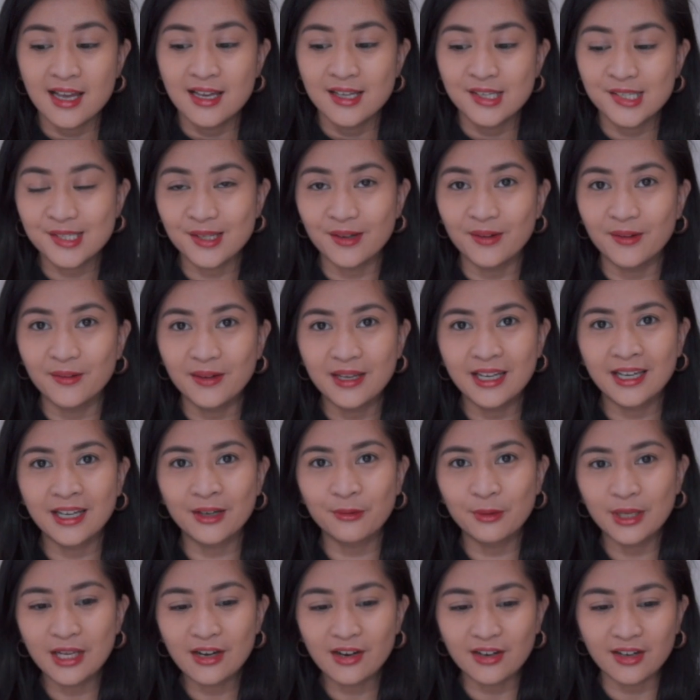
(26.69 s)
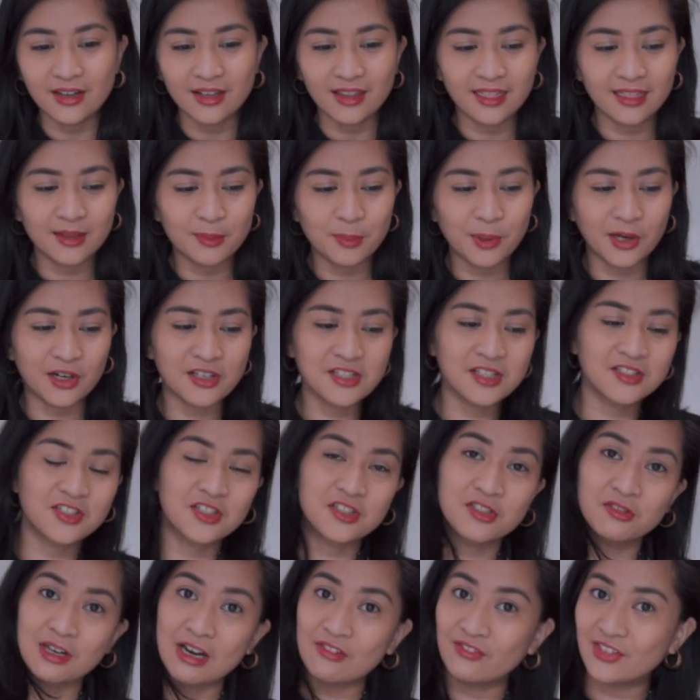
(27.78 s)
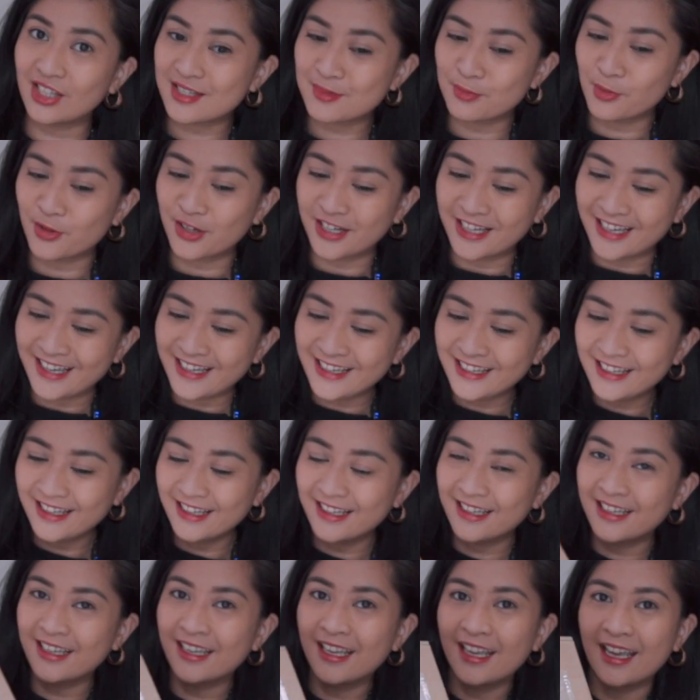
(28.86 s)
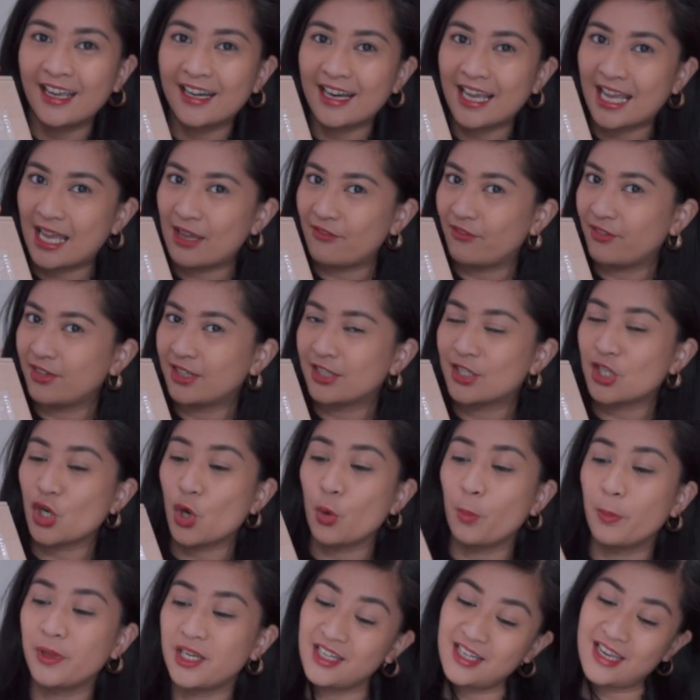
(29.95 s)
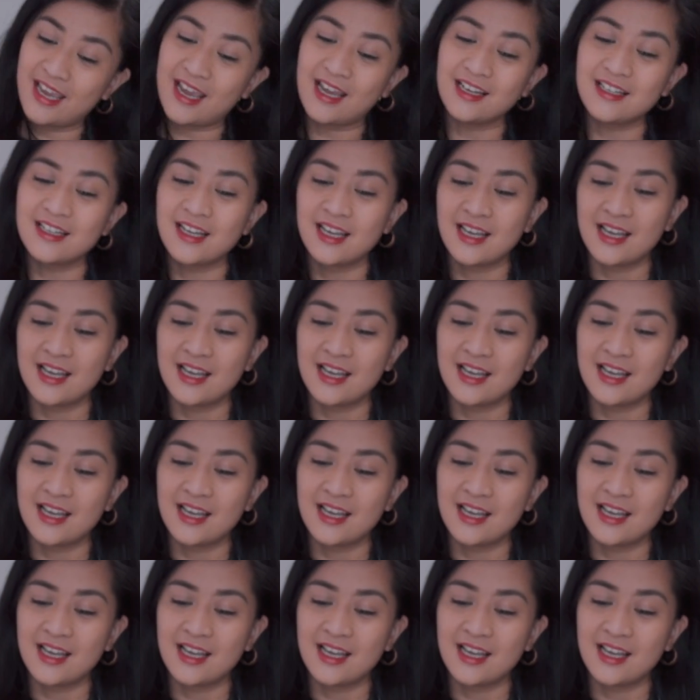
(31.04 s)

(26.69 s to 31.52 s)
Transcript: So here we are. The parcel just arrived this morning and I haven't opened it yet.